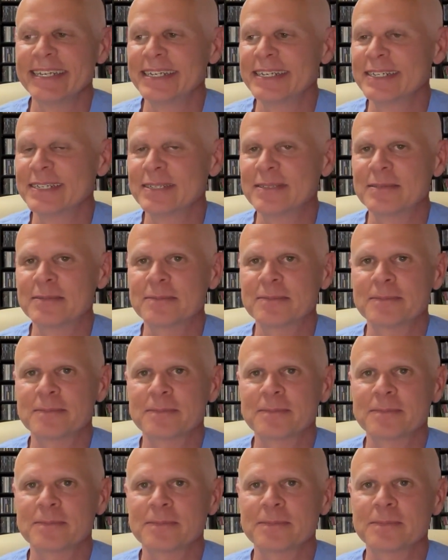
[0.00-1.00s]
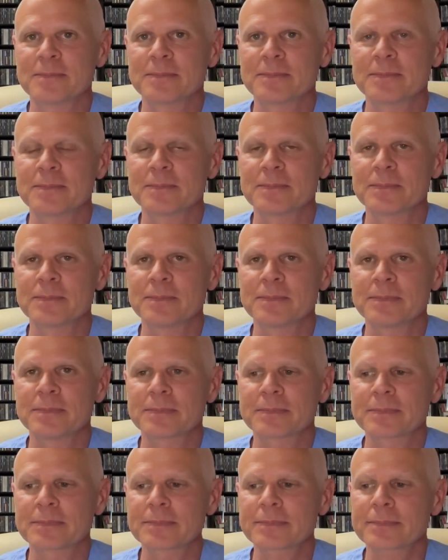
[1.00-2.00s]

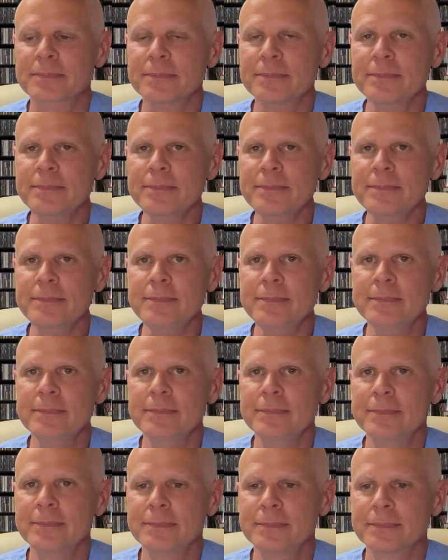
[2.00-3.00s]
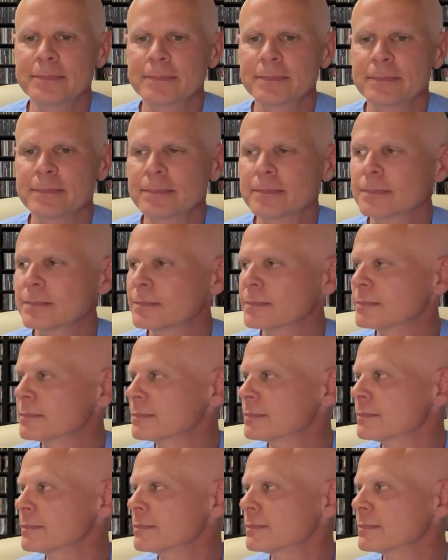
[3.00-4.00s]

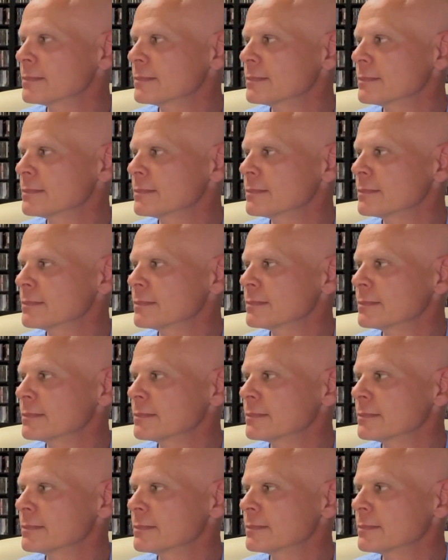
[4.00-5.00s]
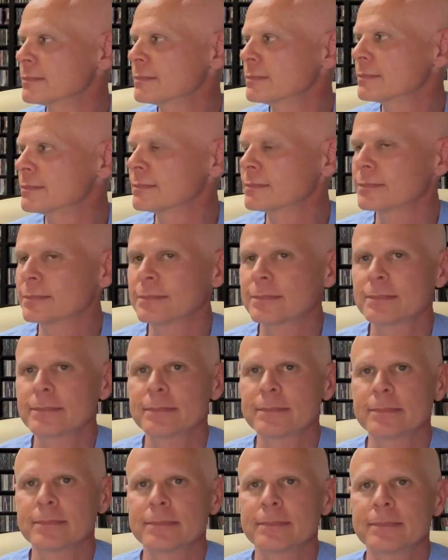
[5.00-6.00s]

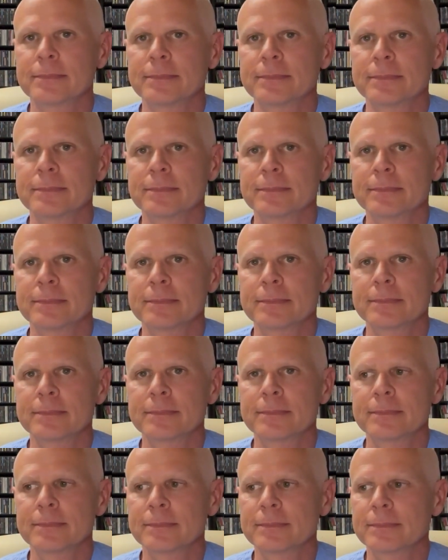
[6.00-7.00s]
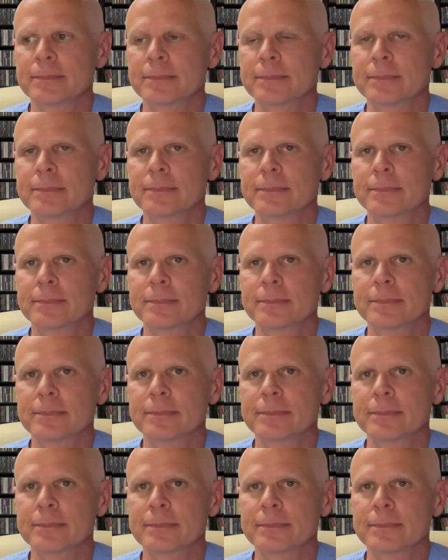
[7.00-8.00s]
(silent)